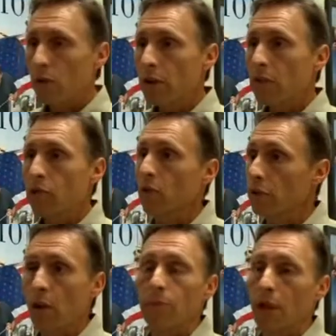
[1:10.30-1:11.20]
we're here for, is
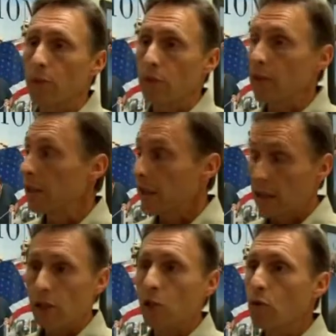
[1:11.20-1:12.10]
to help that Marine
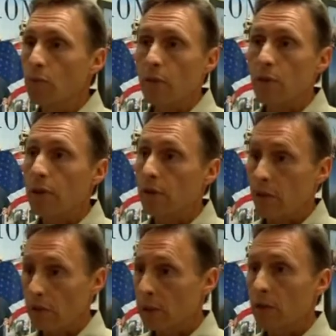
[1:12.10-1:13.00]
get his equipment running
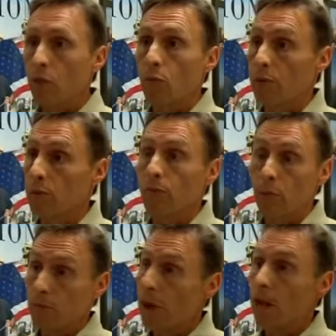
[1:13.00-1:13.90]
so he can go win
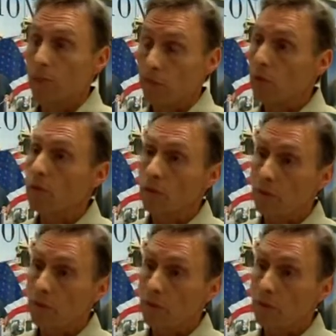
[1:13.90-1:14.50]
win battles for us.